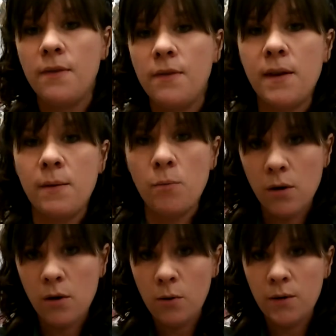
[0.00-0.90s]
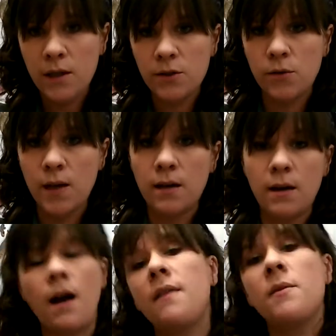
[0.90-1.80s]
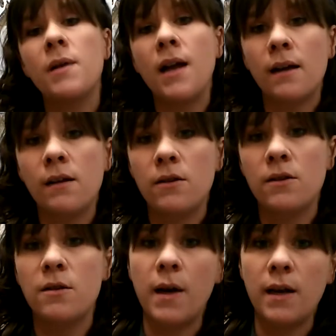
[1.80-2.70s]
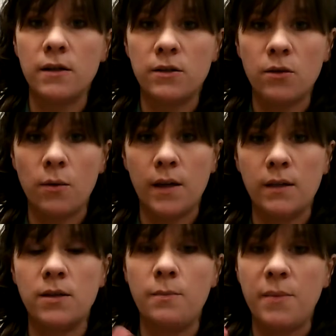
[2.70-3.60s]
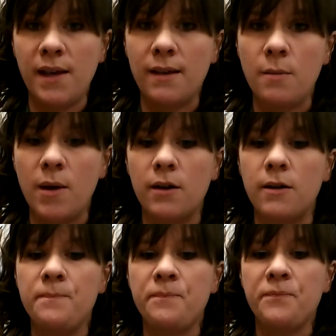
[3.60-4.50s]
the more coatings you get on the binocular, the better it's going to be, the better